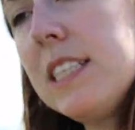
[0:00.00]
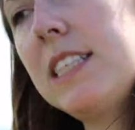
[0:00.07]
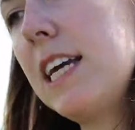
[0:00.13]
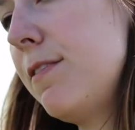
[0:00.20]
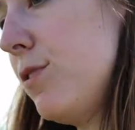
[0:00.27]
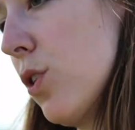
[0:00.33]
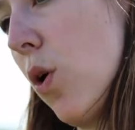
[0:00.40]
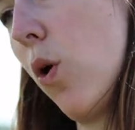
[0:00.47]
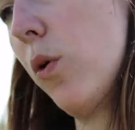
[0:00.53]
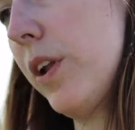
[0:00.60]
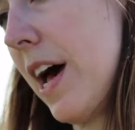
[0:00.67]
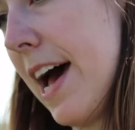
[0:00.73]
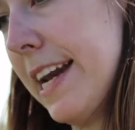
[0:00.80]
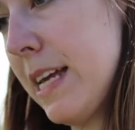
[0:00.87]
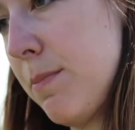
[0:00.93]
safe to hold a
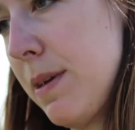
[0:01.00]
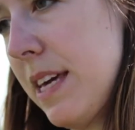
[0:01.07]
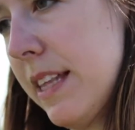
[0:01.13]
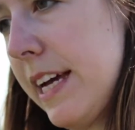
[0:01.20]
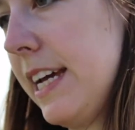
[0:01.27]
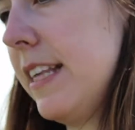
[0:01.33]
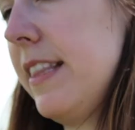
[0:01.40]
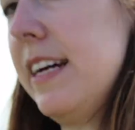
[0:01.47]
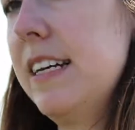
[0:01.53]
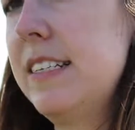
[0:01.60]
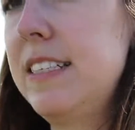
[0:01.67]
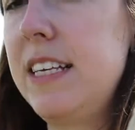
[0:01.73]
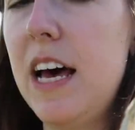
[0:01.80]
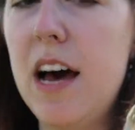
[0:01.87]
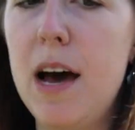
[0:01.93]
honeybee like this.
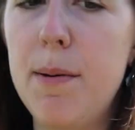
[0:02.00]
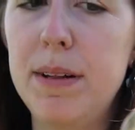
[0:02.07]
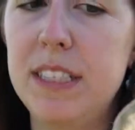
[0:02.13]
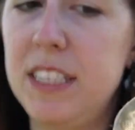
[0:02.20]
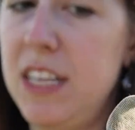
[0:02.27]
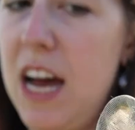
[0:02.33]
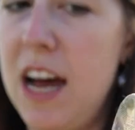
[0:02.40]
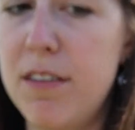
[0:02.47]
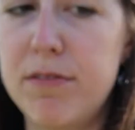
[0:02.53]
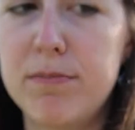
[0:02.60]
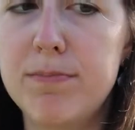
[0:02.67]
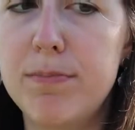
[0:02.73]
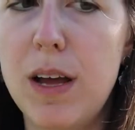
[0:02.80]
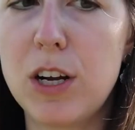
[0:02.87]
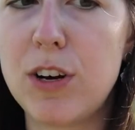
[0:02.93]
Um, it's not
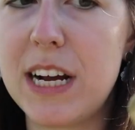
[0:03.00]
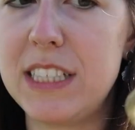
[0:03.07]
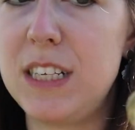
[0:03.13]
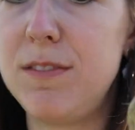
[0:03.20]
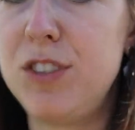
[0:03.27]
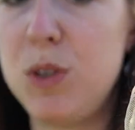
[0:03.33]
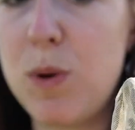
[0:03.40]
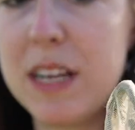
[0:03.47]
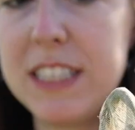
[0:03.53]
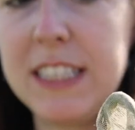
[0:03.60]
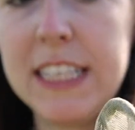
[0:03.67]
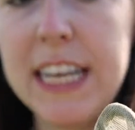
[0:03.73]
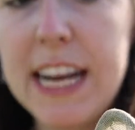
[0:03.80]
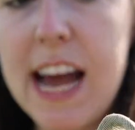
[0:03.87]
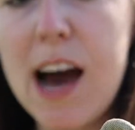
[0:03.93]
aggressive. She wants
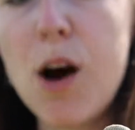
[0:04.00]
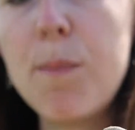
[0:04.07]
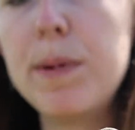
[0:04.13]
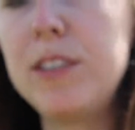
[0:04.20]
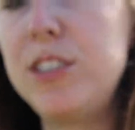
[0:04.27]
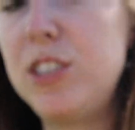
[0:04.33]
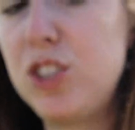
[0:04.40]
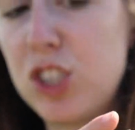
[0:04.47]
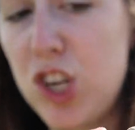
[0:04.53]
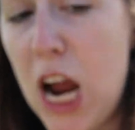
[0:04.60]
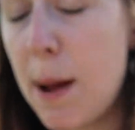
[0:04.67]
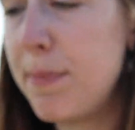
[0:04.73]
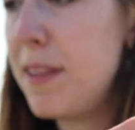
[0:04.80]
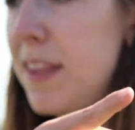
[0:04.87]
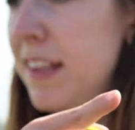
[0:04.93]
to get out, but she's
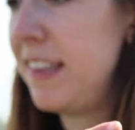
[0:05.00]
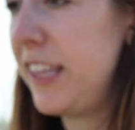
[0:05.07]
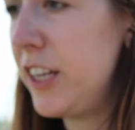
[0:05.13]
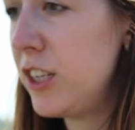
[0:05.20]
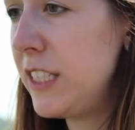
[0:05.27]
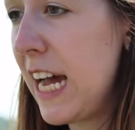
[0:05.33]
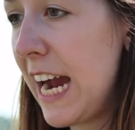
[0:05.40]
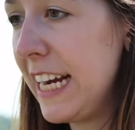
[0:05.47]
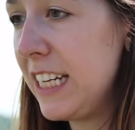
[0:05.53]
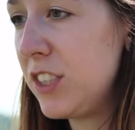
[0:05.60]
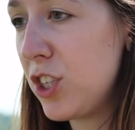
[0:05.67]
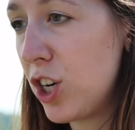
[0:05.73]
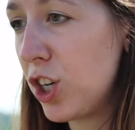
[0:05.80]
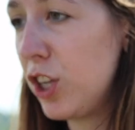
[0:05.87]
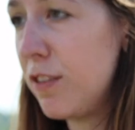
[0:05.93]
trapped in this little tiny
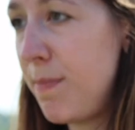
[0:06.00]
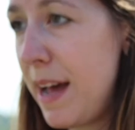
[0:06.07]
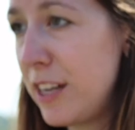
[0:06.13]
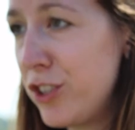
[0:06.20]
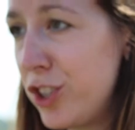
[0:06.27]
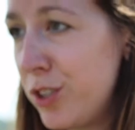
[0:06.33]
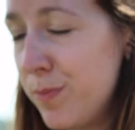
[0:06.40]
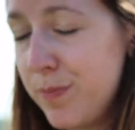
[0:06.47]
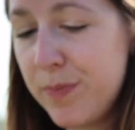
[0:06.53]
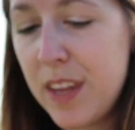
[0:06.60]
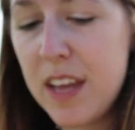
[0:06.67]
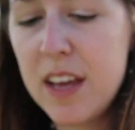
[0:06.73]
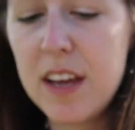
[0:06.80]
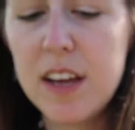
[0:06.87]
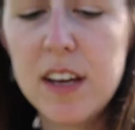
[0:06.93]
circle of mesh.
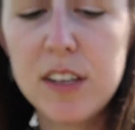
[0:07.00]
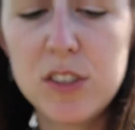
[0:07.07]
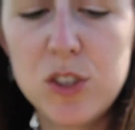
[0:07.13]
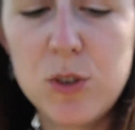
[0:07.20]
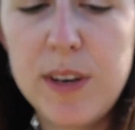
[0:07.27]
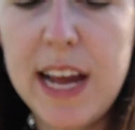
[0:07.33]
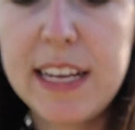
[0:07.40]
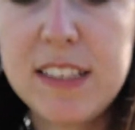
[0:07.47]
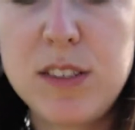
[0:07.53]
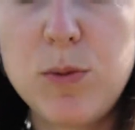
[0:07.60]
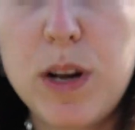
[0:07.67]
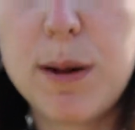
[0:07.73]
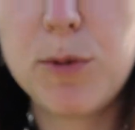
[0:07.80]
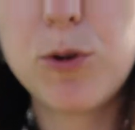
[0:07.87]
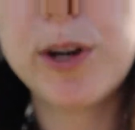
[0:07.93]
So next,
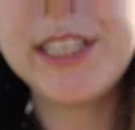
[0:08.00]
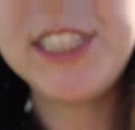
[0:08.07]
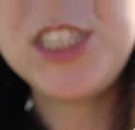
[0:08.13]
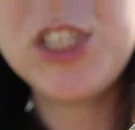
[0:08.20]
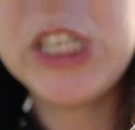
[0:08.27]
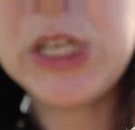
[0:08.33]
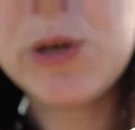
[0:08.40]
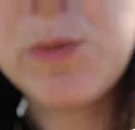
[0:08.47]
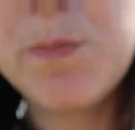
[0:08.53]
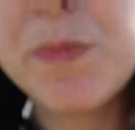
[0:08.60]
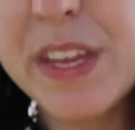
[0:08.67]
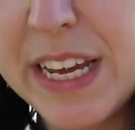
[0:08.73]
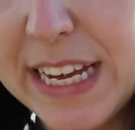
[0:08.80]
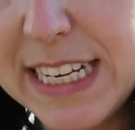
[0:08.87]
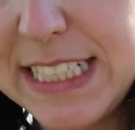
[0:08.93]
what I'm going to do
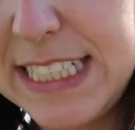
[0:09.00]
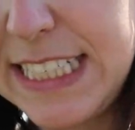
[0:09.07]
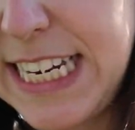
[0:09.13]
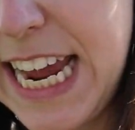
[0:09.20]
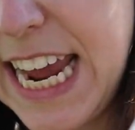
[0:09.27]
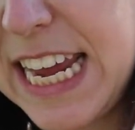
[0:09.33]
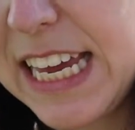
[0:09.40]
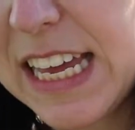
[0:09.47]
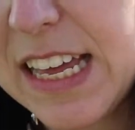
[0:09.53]
is take